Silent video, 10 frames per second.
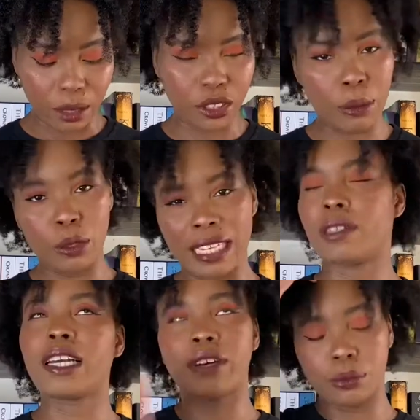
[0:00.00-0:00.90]
but some people don't mind,
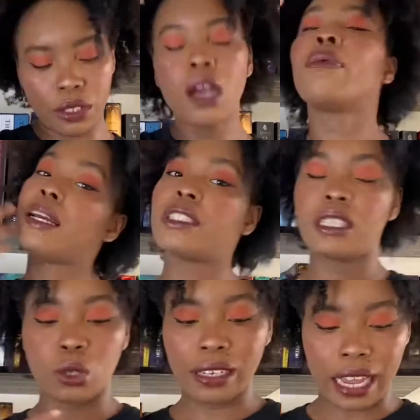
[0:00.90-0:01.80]
especially if you can't find the book. But I personally
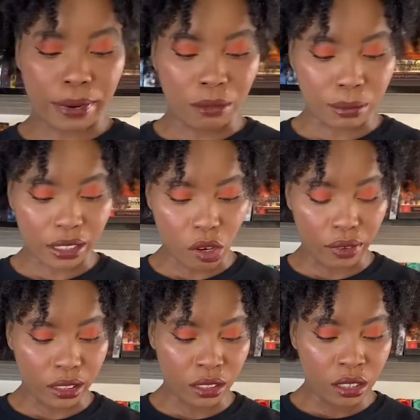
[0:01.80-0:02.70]
don't like buying mismatched
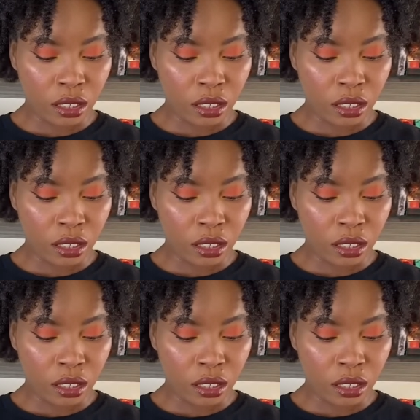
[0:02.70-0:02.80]
covers.